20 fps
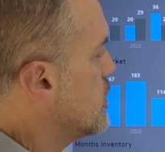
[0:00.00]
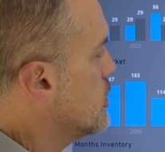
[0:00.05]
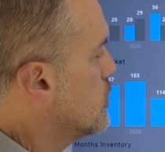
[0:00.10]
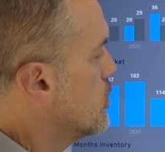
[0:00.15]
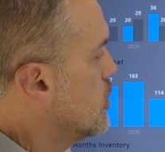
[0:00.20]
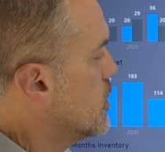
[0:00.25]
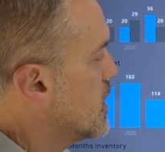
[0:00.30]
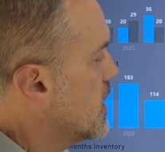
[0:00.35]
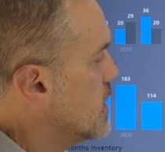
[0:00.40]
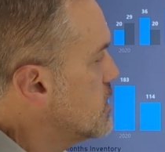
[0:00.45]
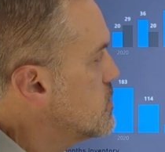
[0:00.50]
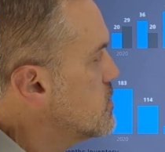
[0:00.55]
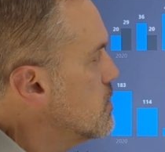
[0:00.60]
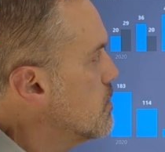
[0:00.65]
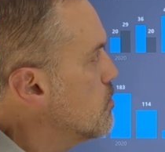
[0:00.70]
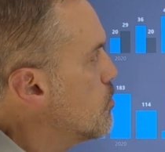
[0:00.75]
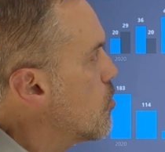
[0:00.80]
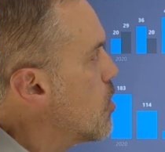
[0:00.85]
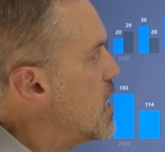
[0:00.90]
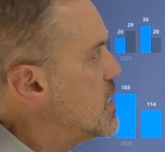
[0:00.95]
take a look at
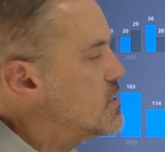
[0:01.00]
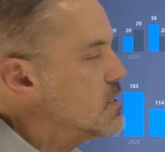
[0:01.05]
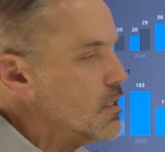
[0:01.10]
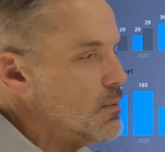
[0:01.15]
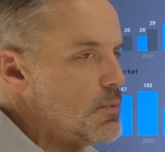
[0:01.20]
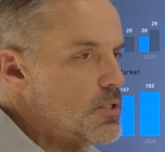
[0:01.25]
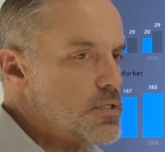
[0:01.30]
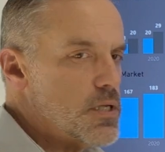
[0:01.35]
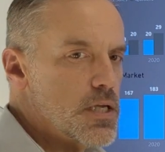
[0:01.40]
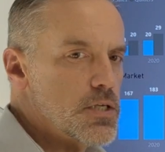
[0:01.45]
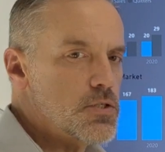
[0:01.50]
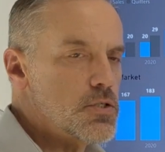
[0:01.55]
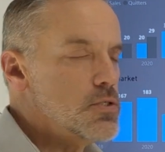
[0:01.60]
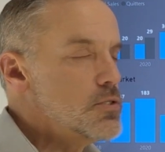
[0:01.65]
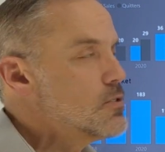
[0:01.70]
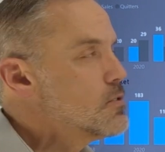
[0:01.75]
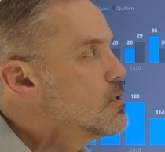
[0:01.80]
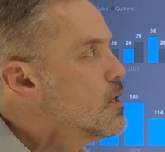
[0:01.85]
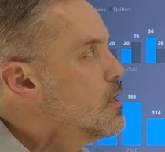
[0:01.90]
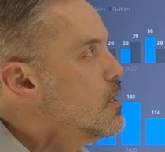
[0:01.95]
some price
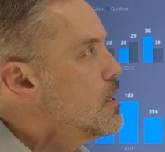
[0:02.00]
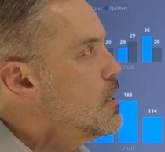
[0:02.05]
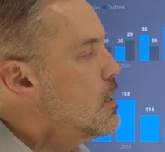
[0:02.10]
limitations.